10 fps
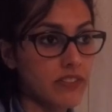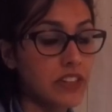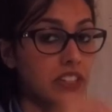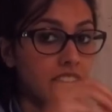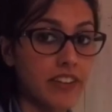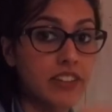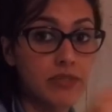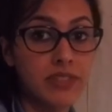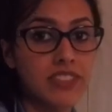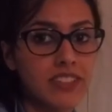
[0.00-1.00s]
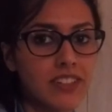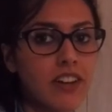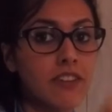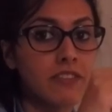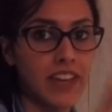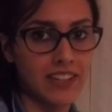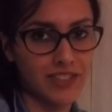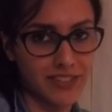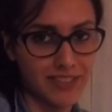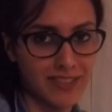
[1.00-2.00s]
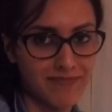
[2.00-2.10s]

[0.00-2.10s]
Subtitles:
very characteristic of HIV.